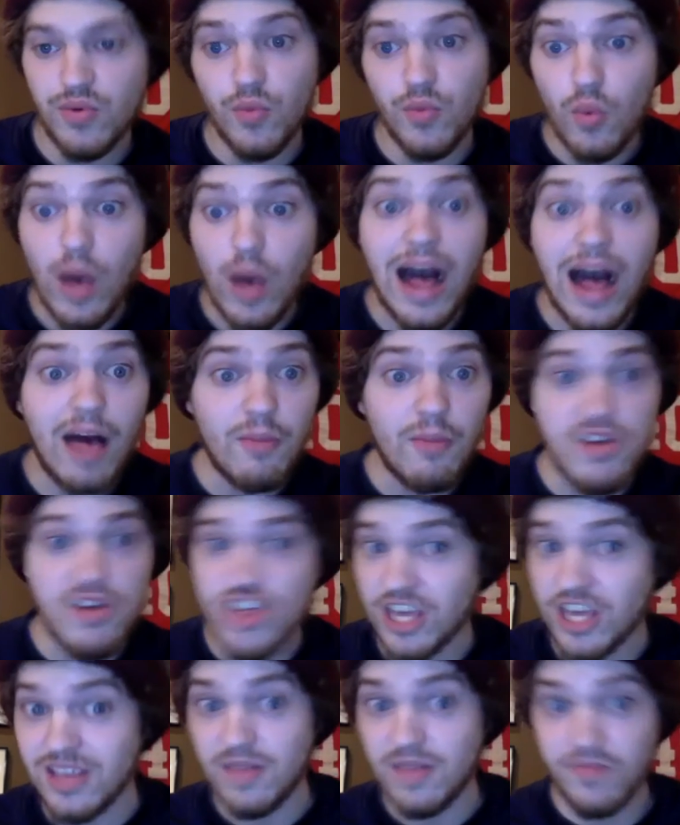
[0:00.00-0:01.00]
while
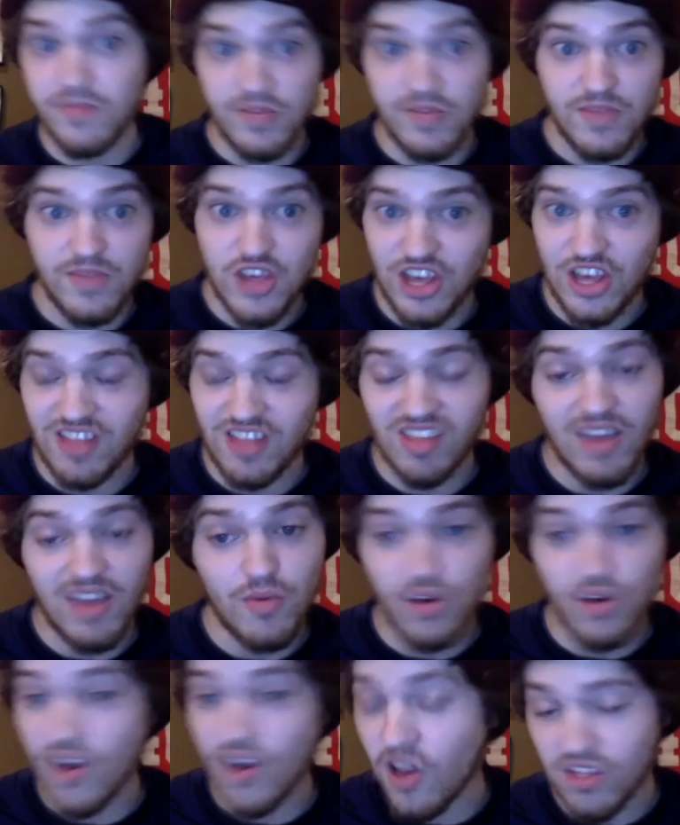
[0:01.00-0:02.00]
Michigan and Michigan State
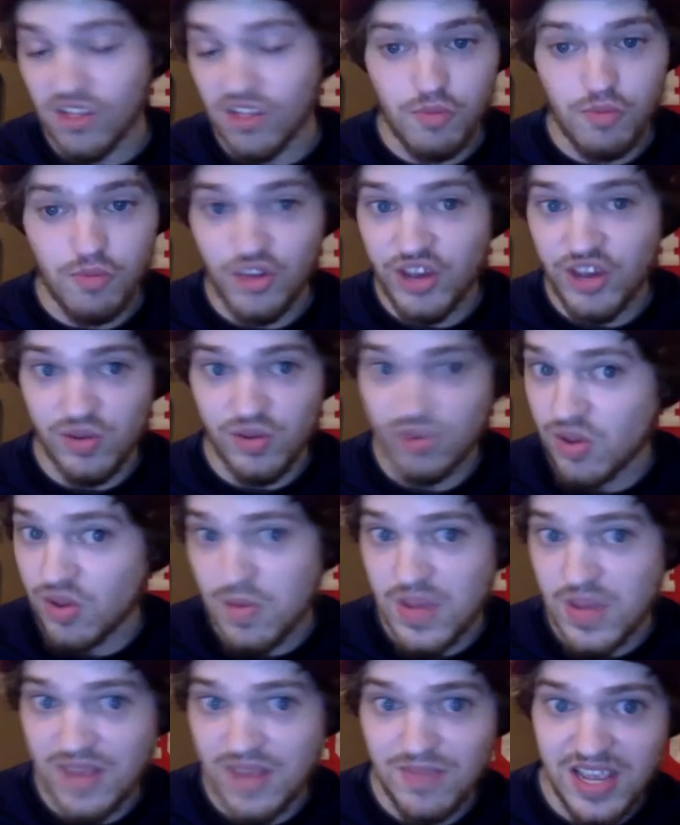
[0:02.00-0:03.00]
were also playing with really
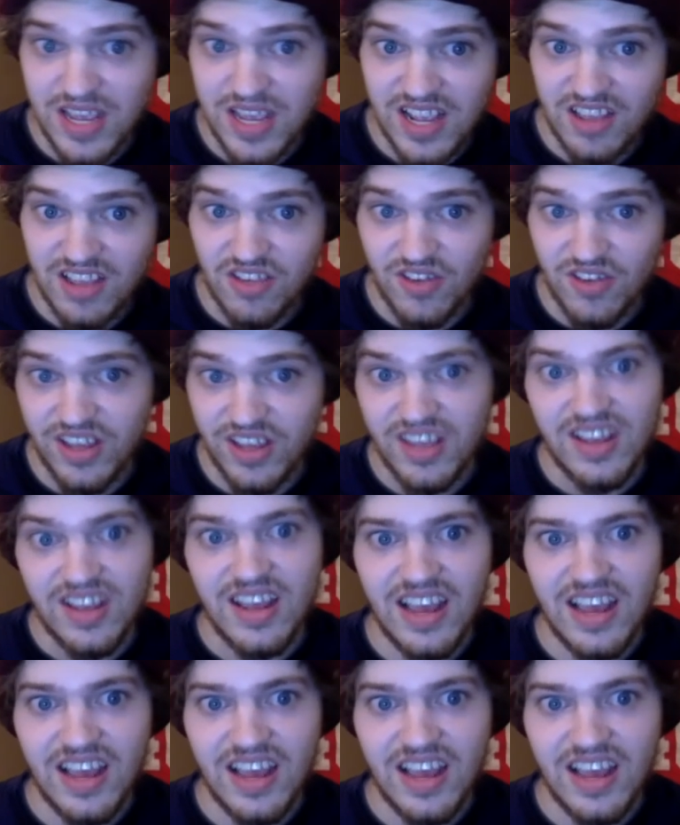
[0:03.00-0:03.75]
big meaning to it.